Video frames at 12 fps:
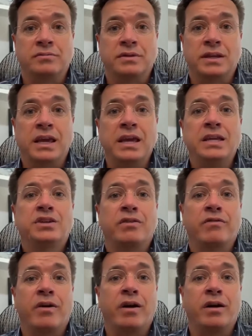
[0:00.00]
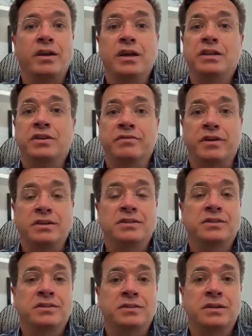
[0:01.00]
Each of
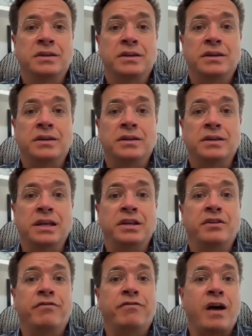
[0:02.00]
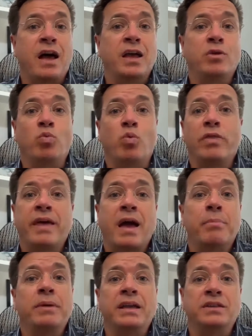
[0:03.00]
us need to find what
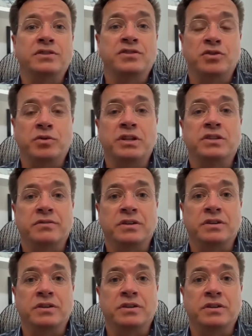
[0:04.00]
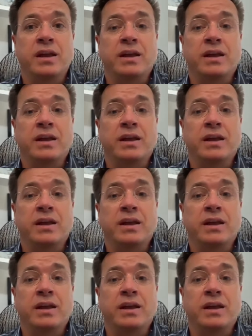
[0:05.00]
that means to each of us, right?